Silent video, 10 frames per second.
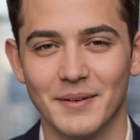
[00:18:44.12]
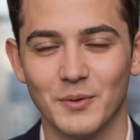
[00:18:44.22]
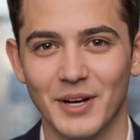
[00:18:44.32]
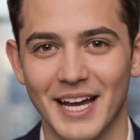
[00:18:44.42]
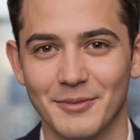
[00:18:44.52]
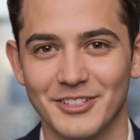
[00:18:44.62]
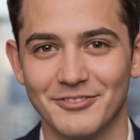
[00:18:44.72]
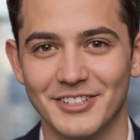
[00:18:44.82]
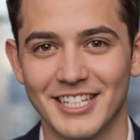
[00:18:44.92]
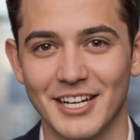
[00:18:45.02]
What happens
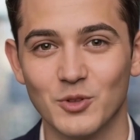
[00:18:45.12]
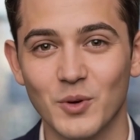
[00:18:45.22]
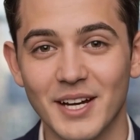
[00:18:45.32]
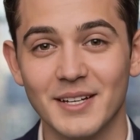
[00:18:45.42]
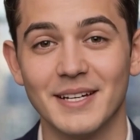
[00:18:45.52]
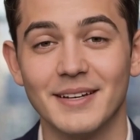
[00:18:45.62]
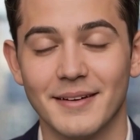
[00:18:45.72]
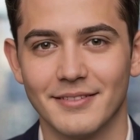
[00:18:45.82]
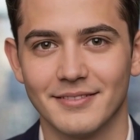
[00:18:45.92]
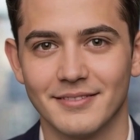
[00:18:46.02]
if they get acquired?
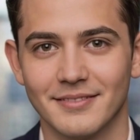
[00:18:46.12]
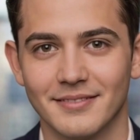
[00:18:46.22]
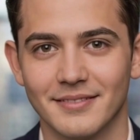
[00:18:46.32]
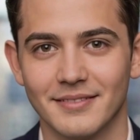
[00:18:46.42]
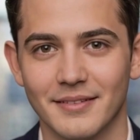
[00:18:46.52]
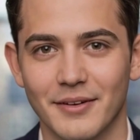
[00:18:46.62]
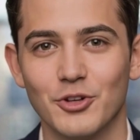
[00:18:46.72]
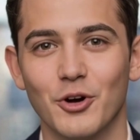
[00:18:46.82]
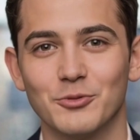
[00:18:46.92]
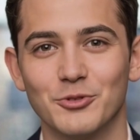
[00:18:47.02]

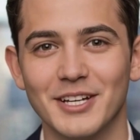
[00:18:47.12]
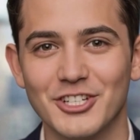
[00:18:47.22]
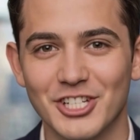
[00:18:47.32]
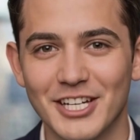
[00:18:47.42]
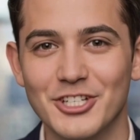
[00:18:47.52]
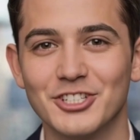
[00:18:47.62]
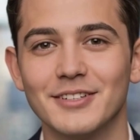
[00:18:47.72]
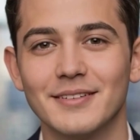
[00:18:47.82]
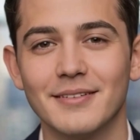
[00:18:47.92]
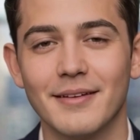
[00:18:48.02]
Terms might change.
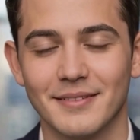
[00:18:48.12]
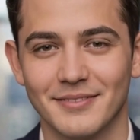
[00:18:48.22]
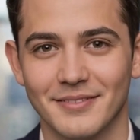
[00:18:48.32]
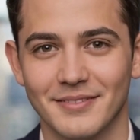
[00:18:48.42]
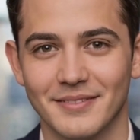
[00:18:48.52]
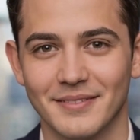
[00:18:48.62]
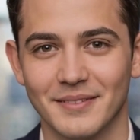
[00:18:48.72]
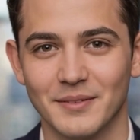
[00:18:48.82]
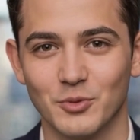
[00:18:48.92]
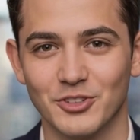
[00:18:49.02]

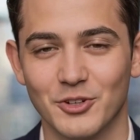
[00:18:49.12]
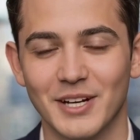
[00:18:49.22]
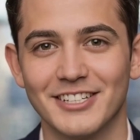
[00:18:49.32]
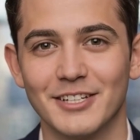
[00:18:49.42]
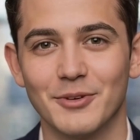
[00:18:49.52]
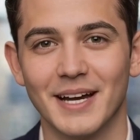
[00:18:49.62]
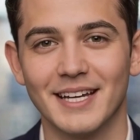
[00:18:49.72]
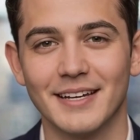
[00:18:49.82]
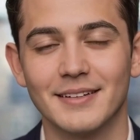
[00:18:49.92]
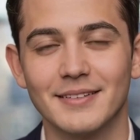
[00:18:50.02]
What's your exit
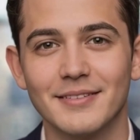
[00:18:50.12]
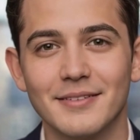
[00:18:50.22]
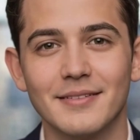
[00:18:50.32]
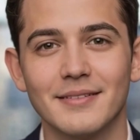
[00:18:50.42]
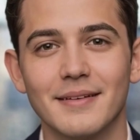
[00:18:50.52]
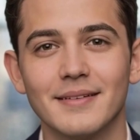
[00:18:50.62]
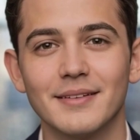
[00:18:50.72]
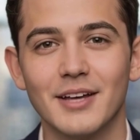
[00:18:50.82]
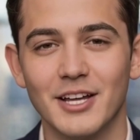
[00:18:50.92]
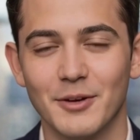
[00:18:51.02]
plan?
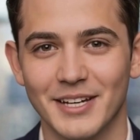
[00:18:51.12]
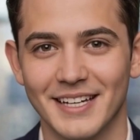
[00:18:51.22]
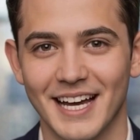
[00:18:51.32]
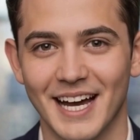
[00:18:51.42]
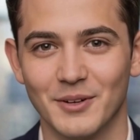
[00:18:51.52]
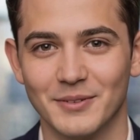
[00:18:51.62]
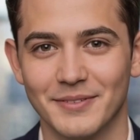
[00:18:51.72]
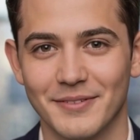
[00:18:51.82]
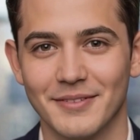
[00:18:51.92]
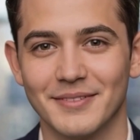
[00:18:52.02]
Document it now.
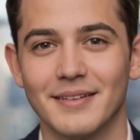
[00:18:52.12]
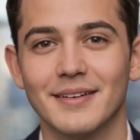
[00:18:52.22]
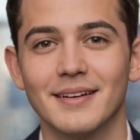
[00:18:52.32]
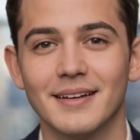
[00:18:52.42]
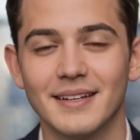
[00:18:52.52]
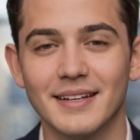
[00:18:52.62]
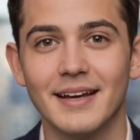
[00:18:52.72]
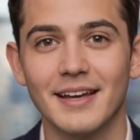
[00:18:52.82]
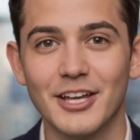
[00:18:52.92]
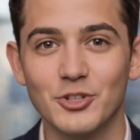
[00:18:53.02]

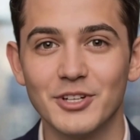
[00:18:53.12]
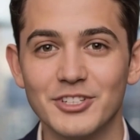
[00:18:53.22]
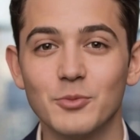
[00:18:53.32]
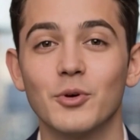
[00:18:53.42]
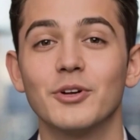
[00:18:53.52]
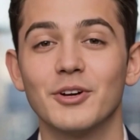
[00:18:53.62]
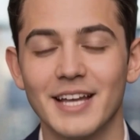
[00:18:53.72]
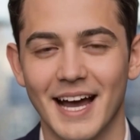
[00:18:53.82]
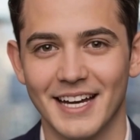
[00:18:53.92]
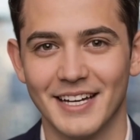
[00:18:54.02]
Can you export your
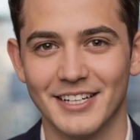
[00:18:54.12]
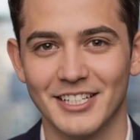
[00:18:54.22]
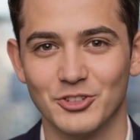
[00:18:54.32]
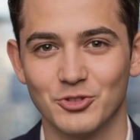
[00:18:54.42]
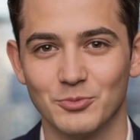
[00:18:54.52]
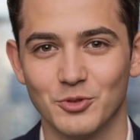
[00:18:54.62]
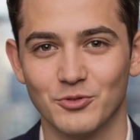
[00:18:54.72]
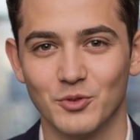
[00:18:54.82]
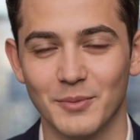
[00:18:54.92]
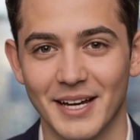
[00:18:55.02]
data in usable
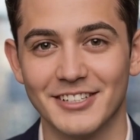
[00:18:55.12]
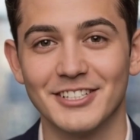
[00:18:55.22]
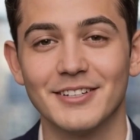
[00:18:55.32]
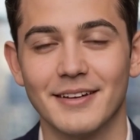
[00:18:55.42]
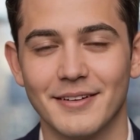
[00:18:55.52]
formats?